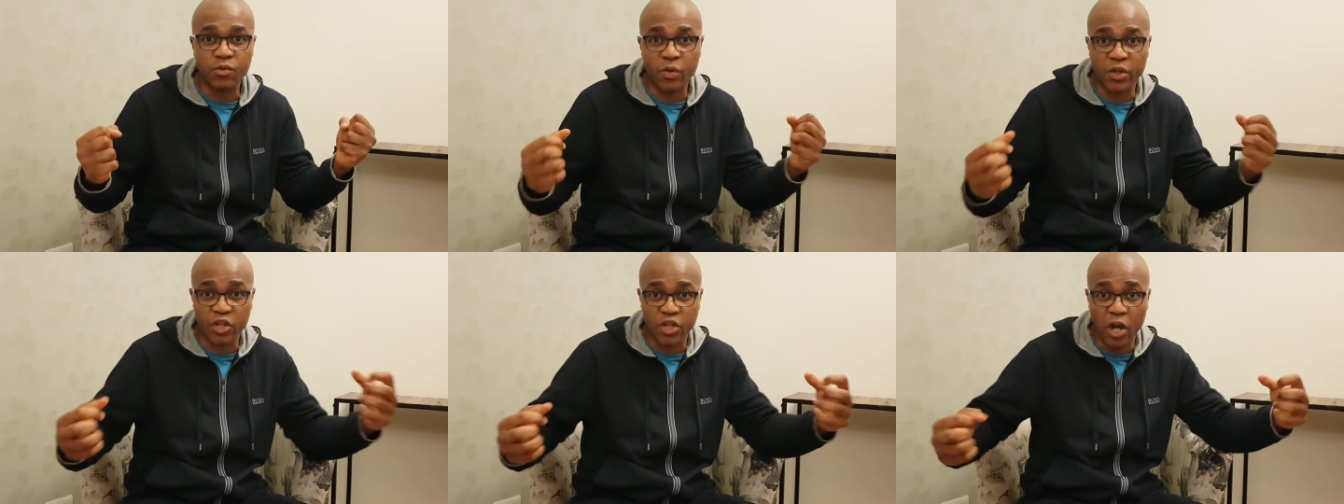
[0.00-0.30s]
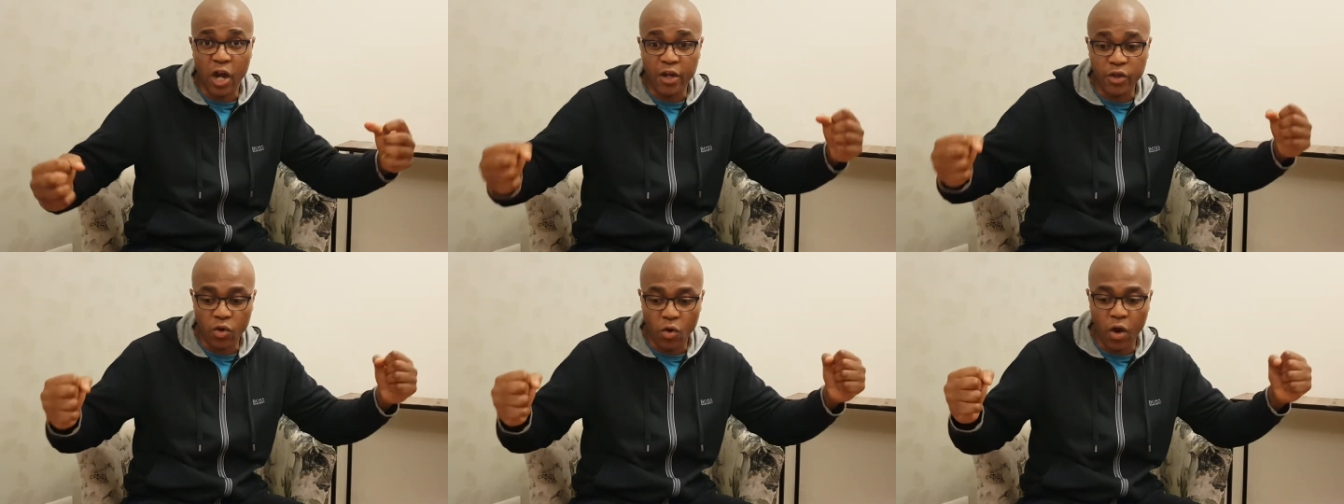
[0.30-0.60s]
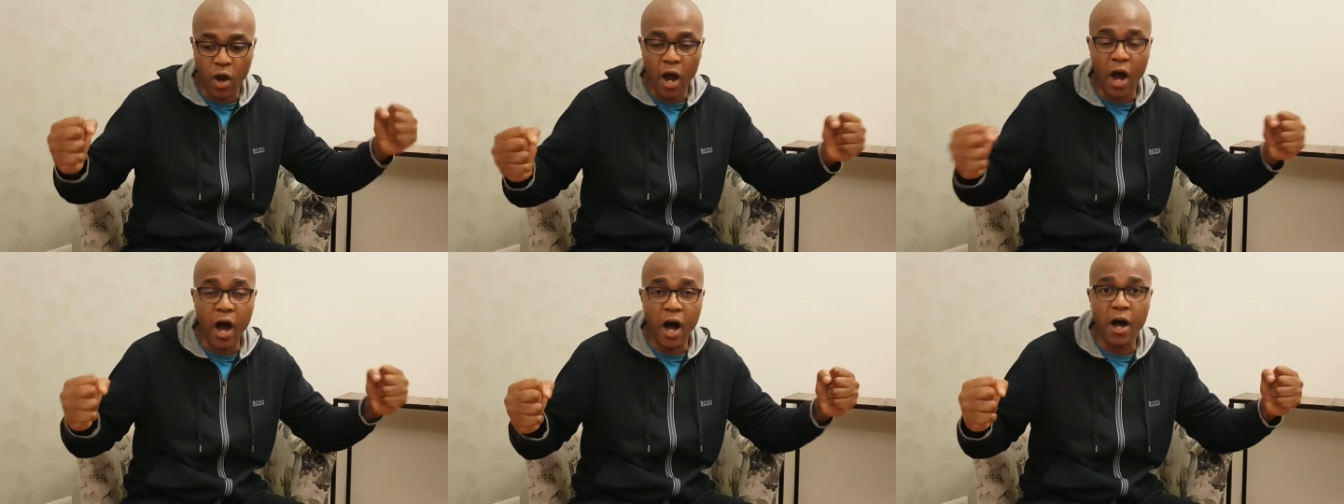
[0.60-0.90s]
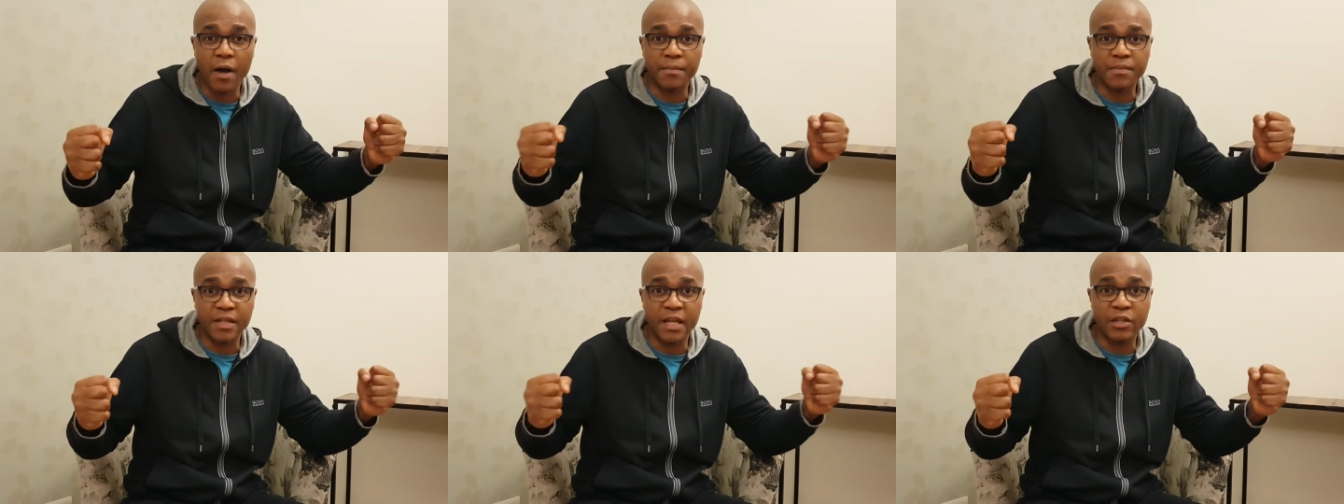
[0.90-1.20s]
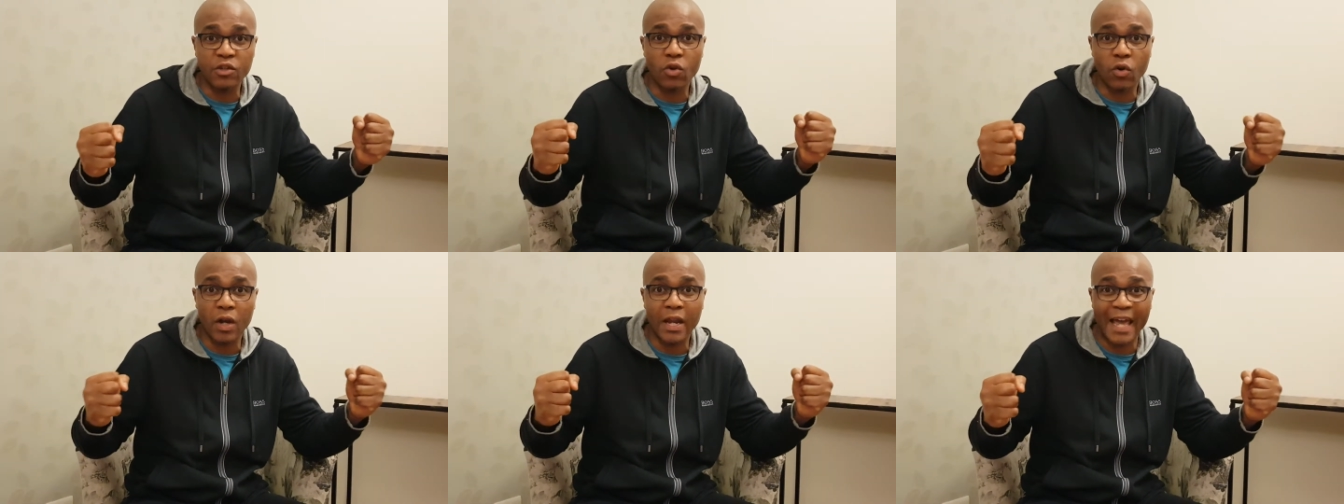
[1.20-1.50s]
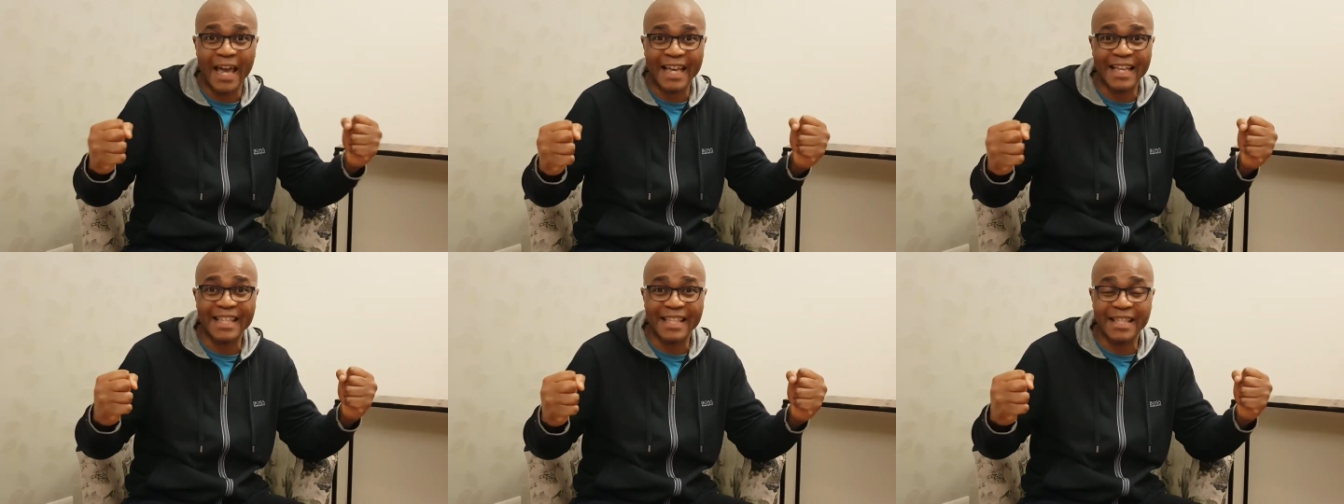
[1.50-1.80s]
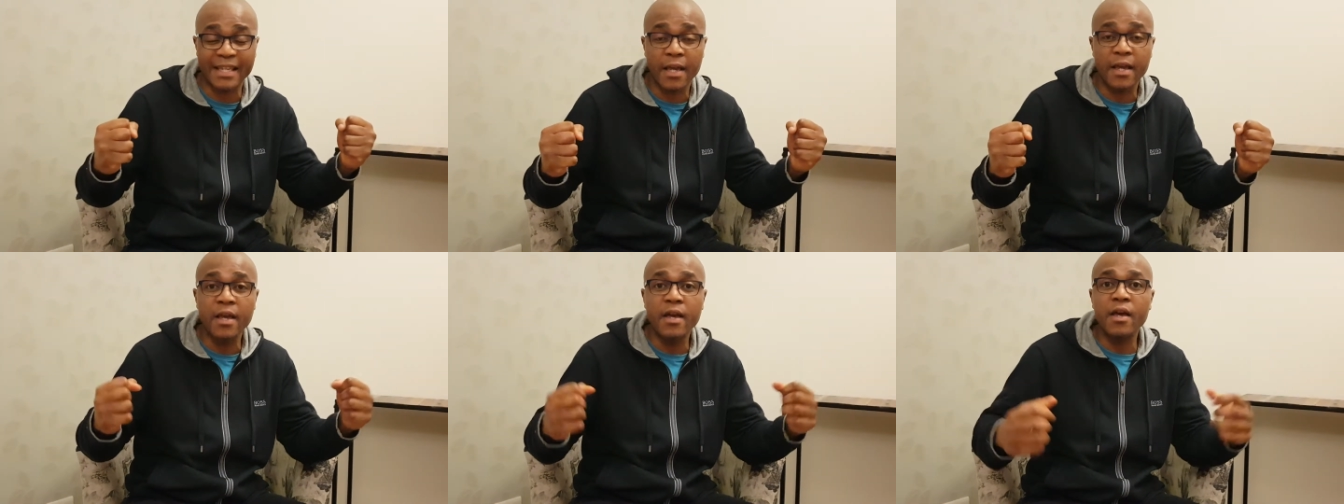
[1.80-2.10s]
which are your arms and your
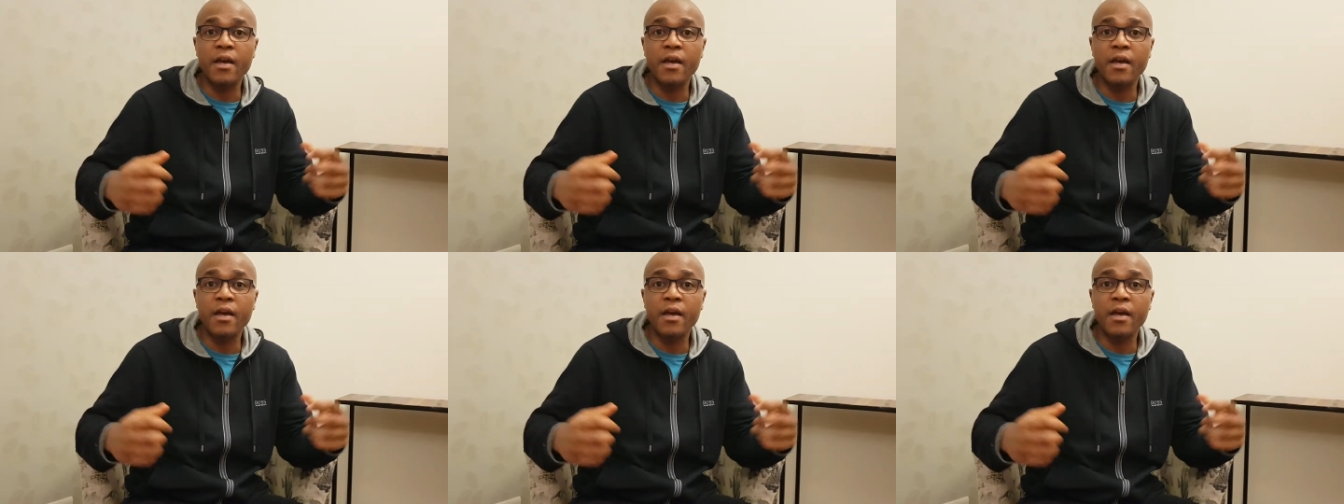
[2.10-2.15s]
legs,